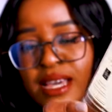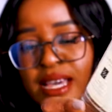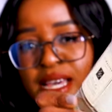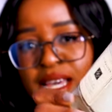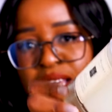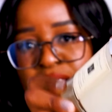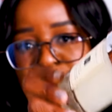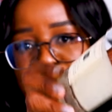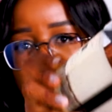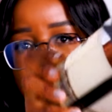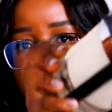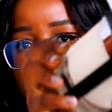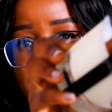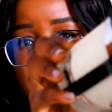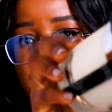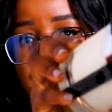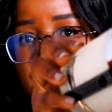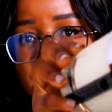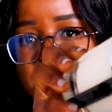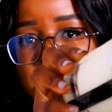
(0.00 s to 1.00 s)
And it
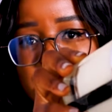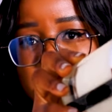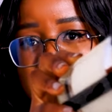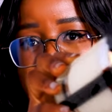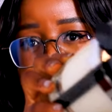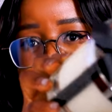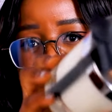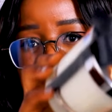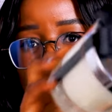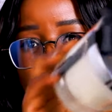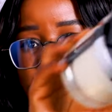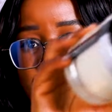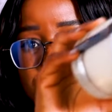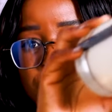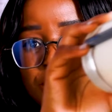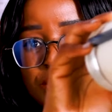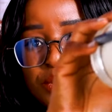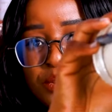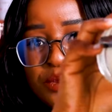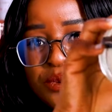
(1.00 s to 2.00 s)
still has a signature
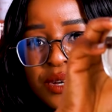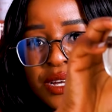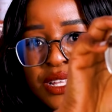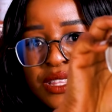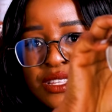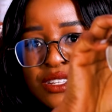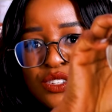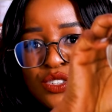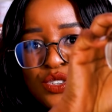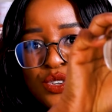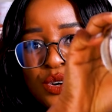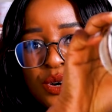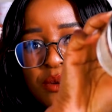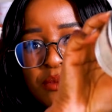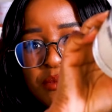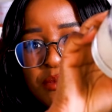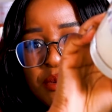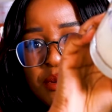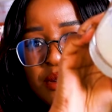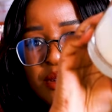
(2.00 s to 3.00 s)
bow at the
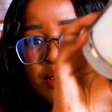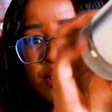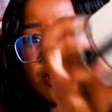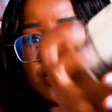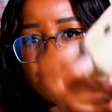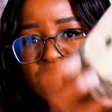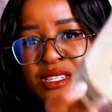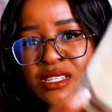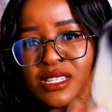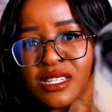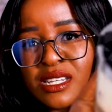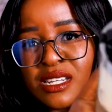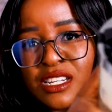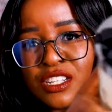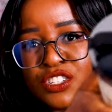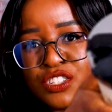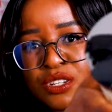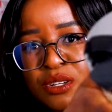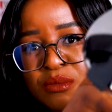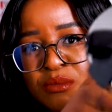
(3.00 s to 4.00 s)
top, the
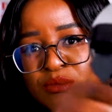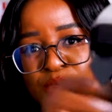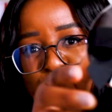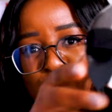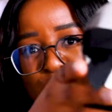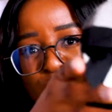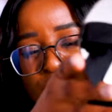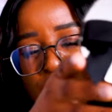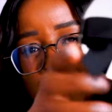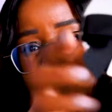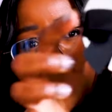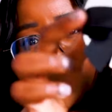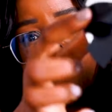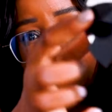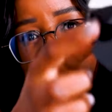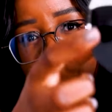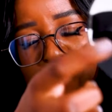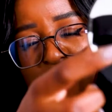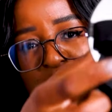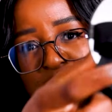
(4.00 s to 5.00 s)
signature Jo
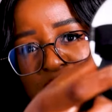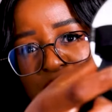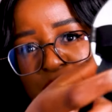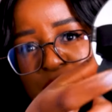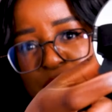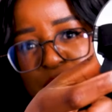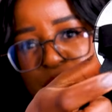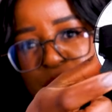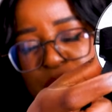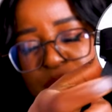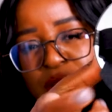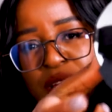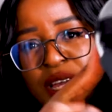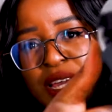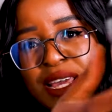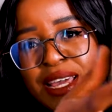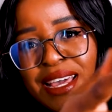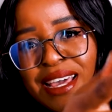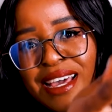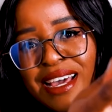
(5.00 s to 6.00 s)
Malone London bow.
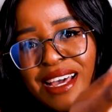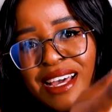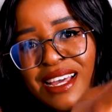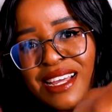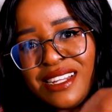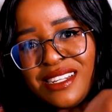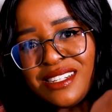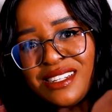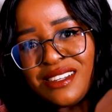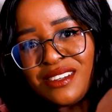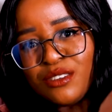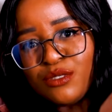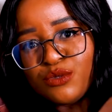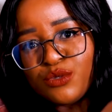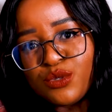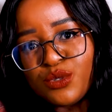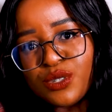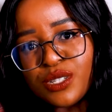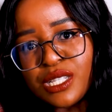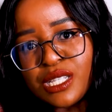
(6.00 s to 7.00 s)
And
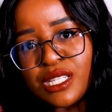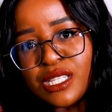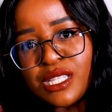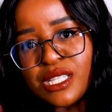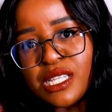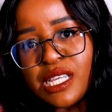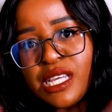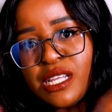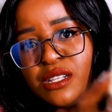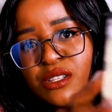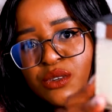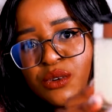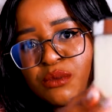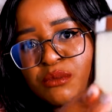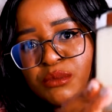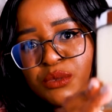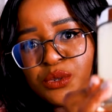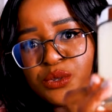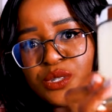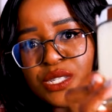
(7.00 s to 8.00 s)
of course, it's sealed
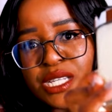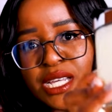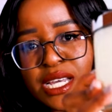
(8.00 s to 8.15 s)
on both